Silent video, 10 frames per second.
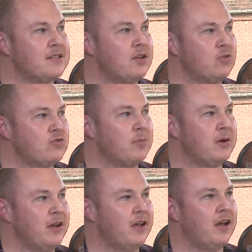an
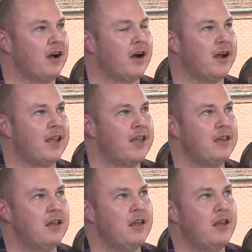entrepreneur, I
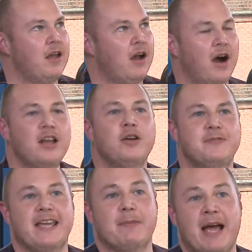love
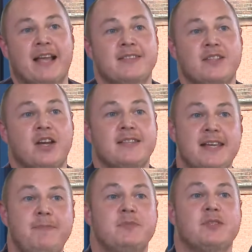to get my hands
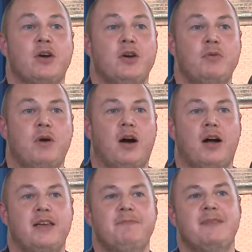dirty. So
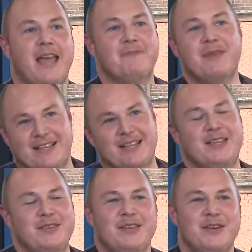
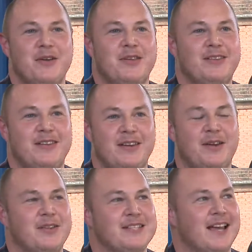you know
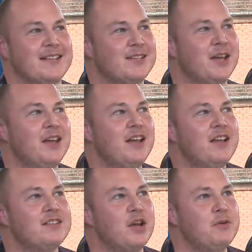the task.
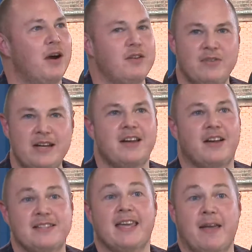So I really
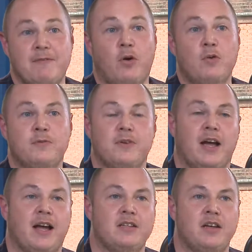like to get involved,
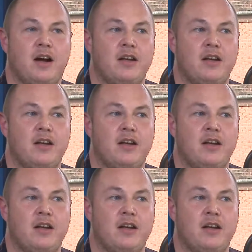and